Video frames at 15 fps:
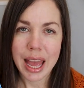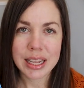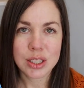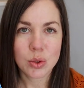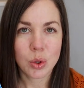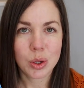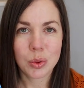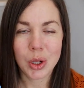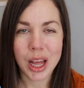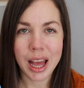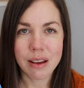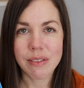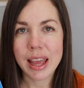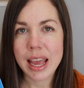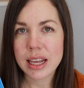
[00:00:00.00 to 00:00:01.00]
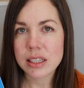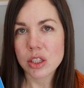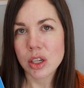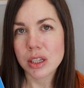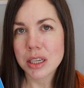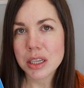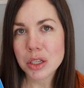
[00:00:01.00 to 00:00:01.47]
And so it will have
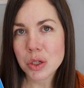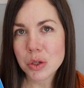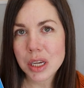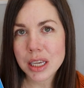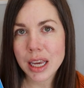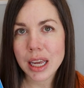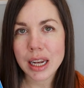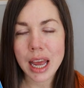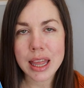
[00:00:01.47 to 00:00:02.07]
hands-on history kit,